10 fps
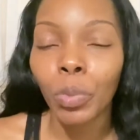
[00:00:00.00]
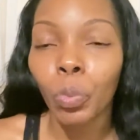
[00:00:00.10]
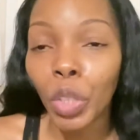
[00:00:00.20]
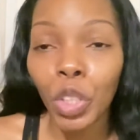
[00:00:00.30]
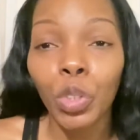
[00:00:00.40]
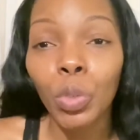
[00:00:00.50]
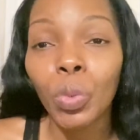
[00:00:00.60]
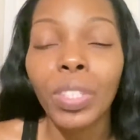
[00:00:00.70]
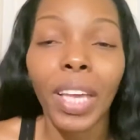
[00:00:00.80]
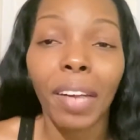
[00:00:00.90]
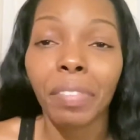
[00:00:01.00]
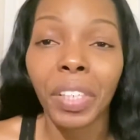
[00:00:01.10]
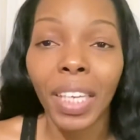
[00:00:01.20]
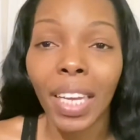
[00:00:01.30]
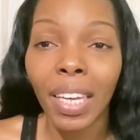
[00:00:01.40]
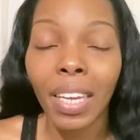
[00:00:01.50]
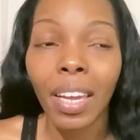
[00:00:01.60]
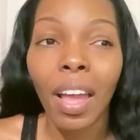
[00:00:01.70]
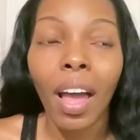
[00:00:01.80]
we use every day